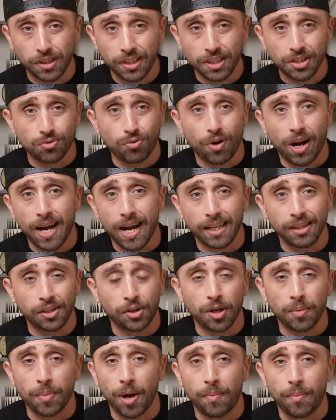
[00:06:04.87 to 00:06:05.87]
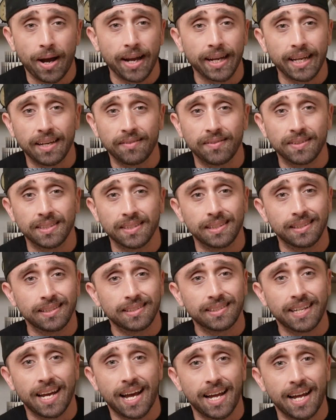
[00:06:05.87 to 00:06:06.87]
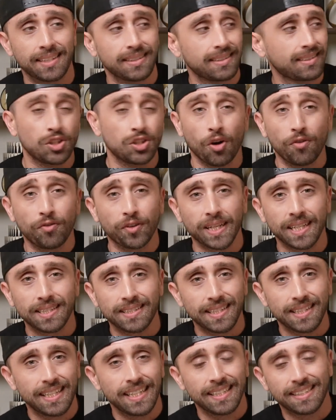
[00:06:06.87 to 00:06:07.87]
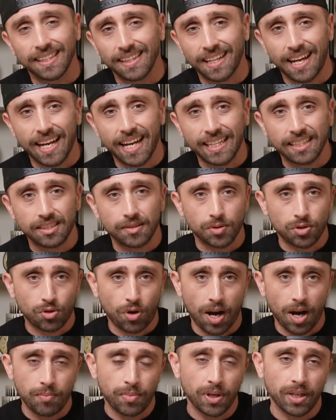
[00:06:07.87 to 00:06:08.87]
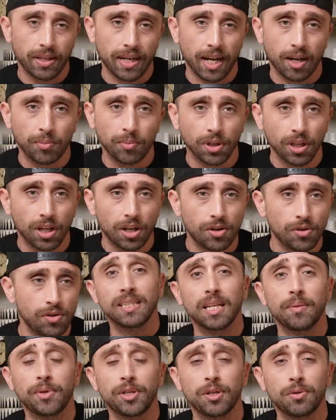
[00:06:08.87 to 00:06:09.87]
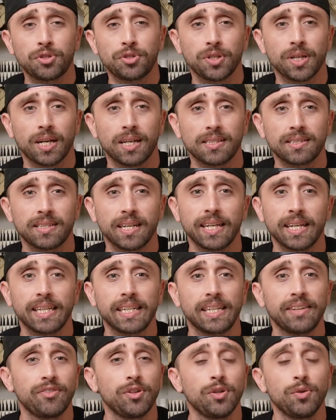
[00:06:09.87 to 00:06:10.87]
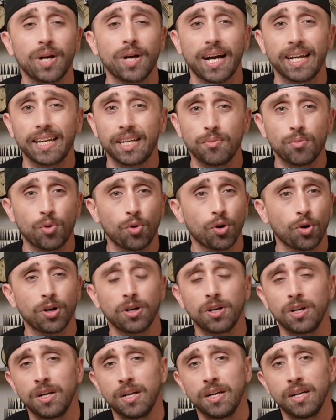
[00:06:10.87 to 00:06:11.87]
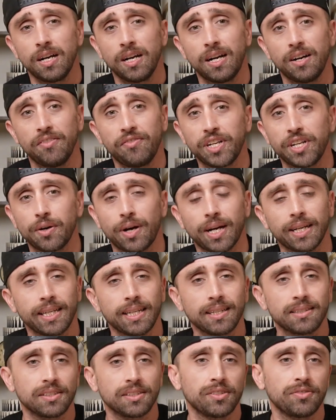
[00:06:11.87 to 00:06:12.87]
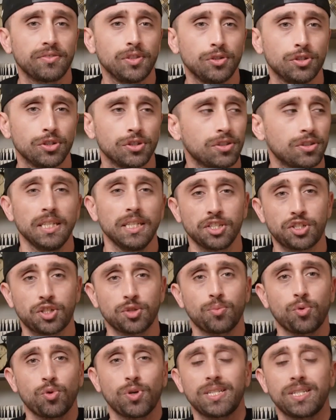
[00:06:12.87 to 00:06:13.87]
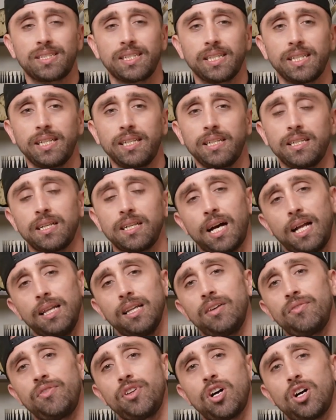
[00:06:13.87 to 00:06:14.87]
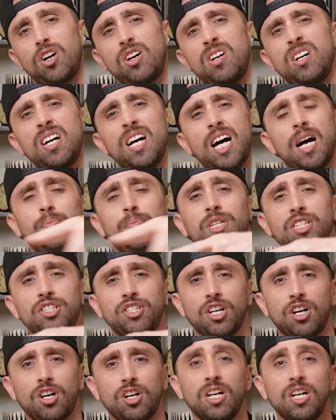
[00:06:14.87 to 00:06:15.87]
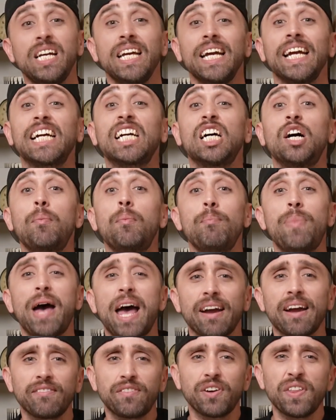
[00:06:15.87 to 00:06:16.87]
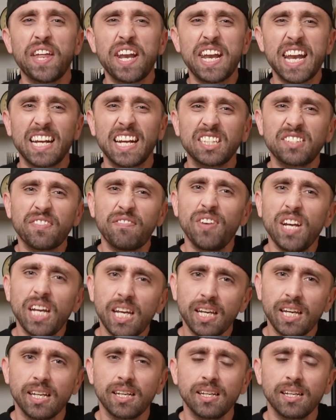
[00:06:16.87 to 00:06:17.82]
this ride learning about Mike Evans and his stats, don't forget to hit the like and subscribe button down below. Let me know what you guys think and if you got any more video ideas in the future. It's your boy Z. I love y'all. I miss y'all. And come back for the next video.